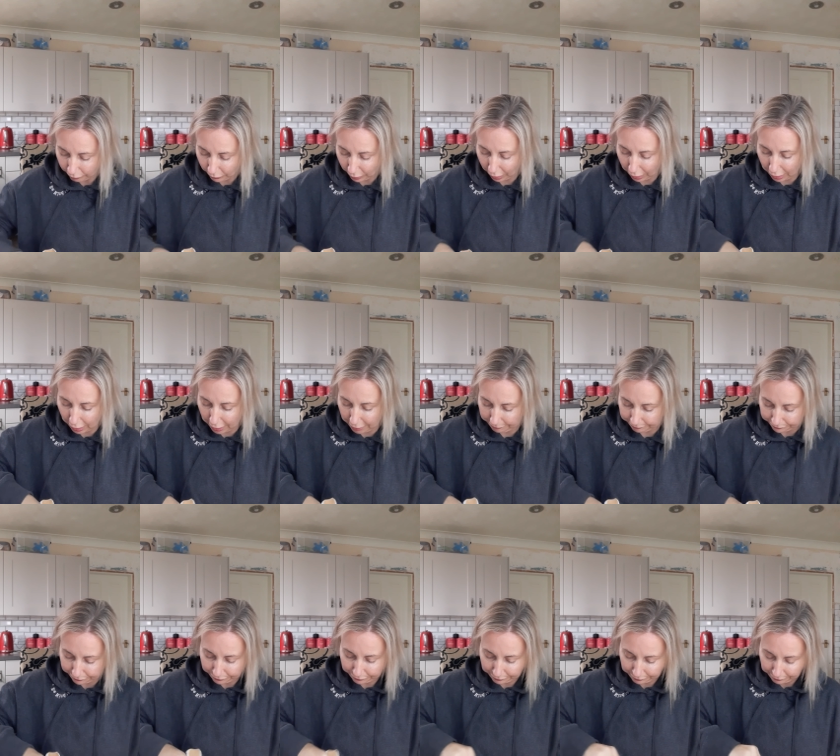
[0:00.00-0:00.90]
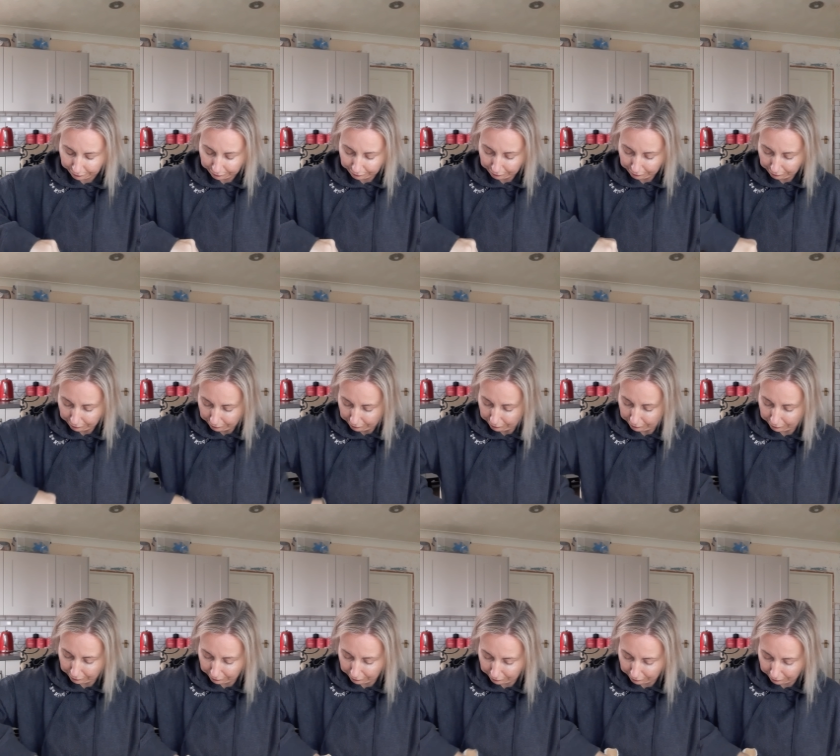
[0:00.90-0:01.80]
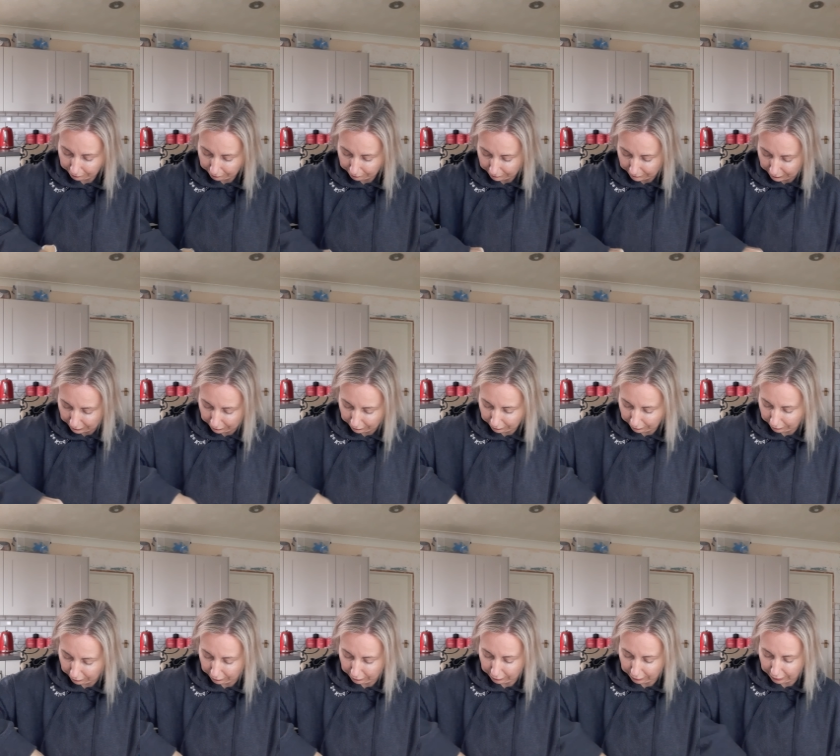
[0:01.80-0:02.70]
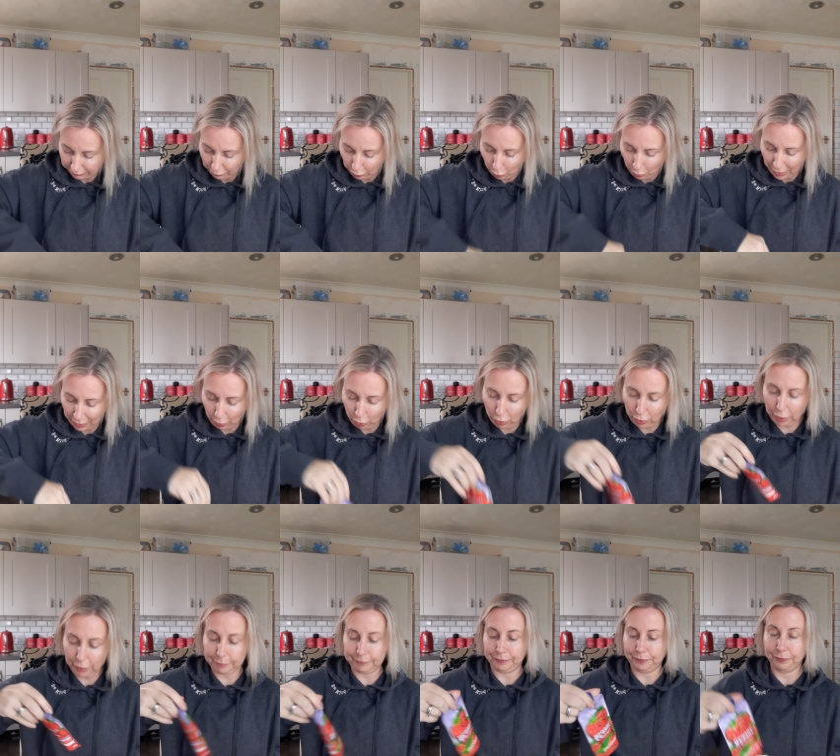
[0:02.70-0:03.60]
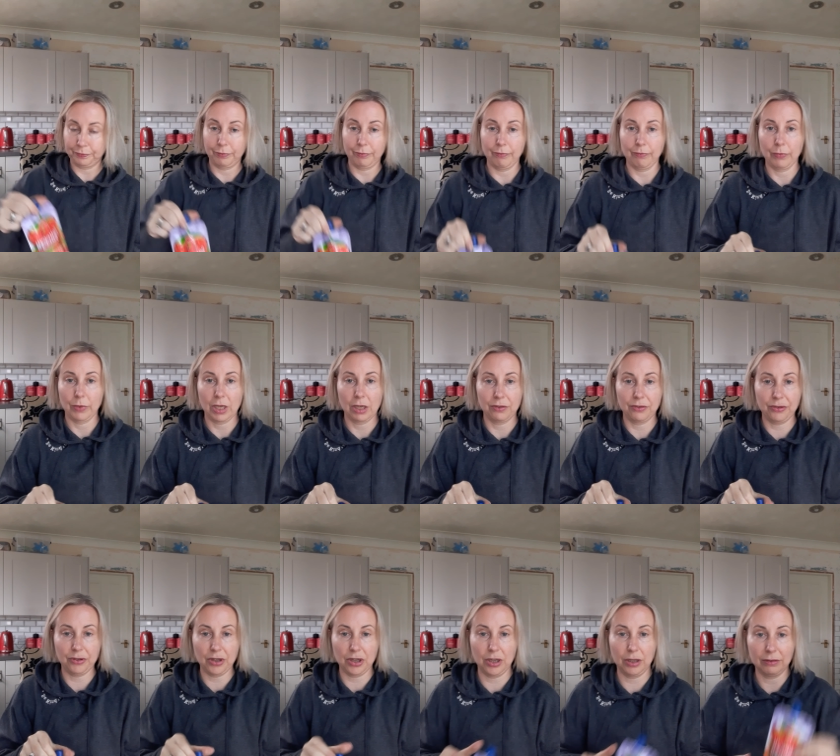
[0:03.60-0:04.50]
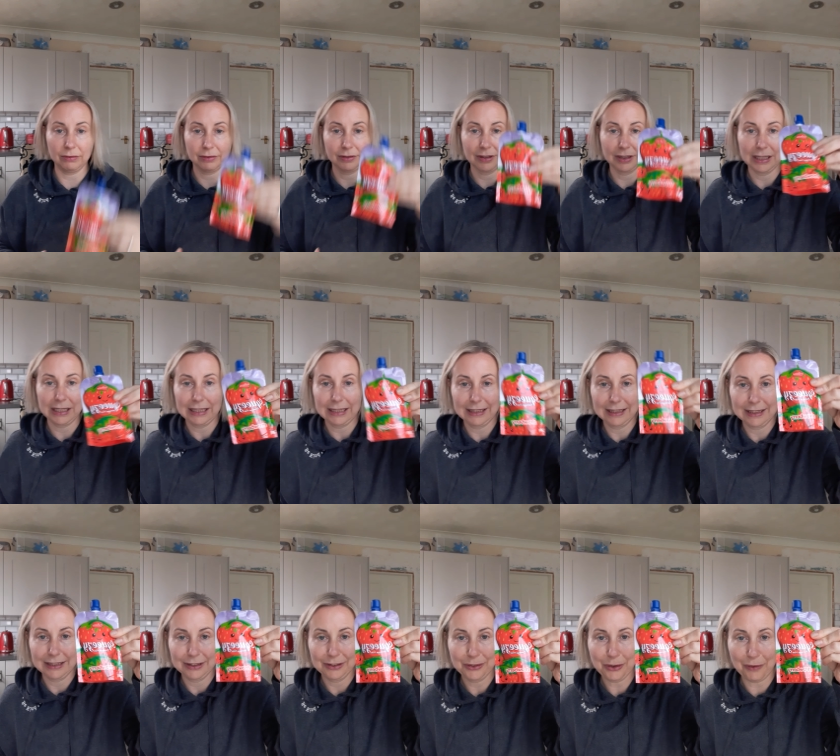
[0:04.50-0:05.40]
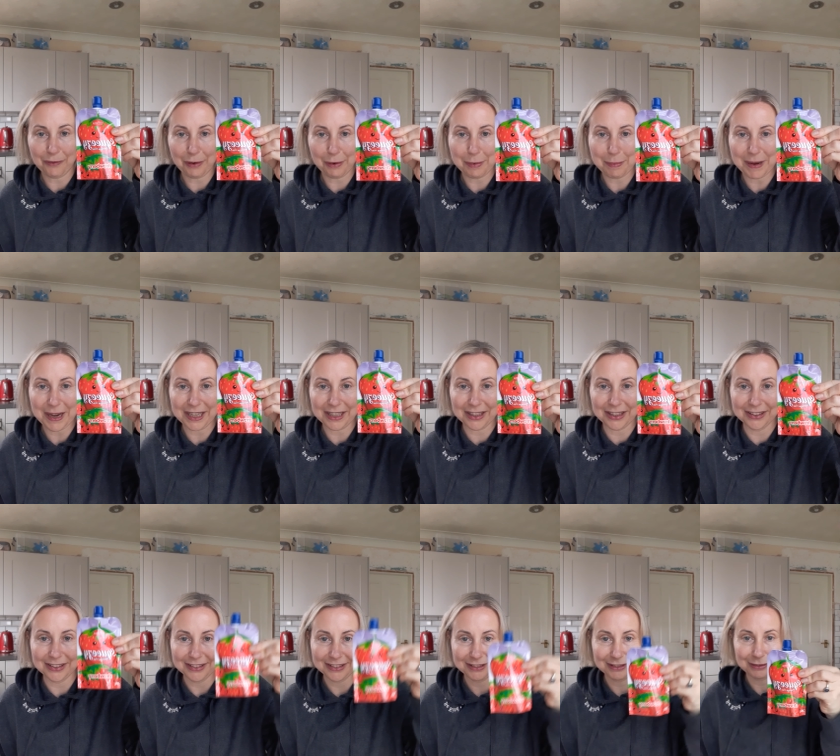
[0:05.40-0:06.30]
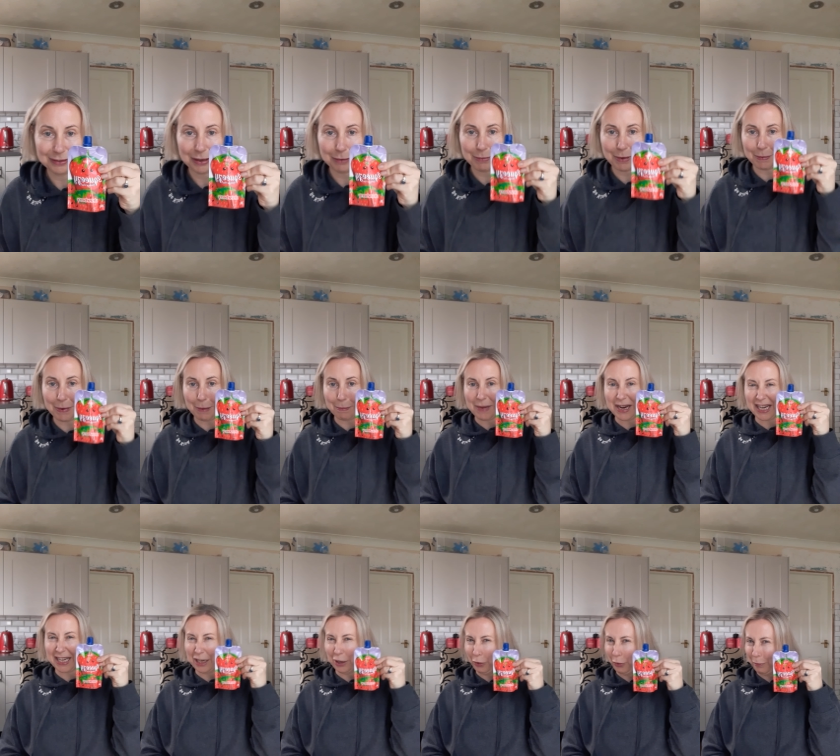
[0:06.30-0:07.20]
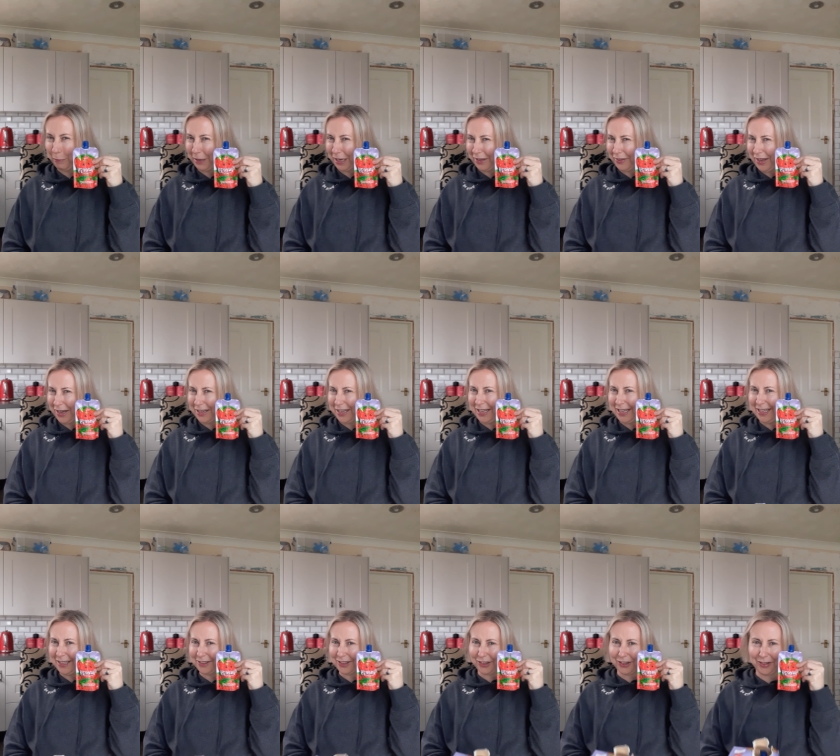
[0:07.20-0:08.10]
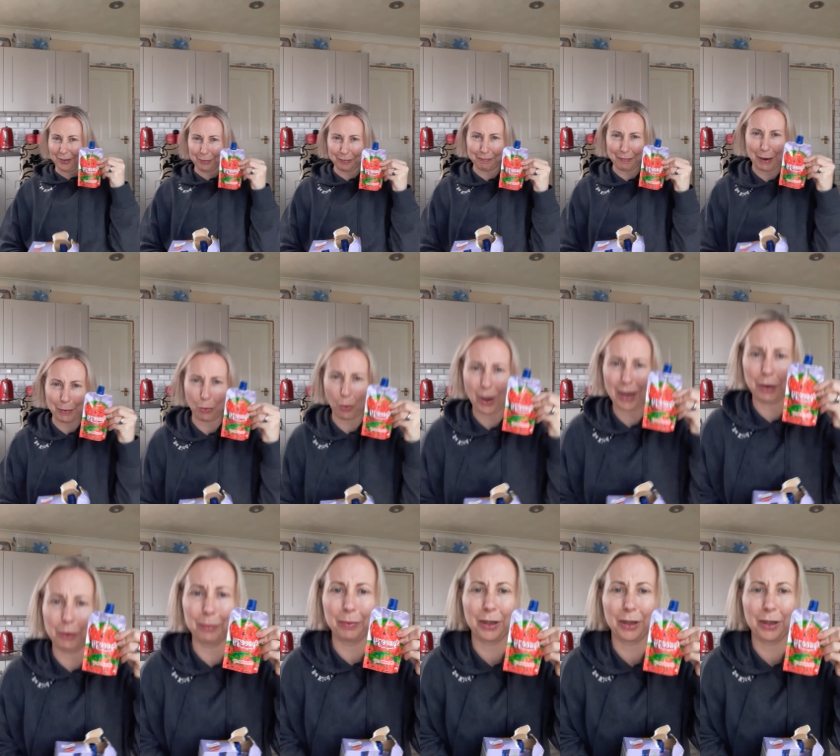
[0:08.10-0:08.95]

Okay. Have a quick look. So, not very big. Maybe I'm making it look bigger than it is because I'm quite up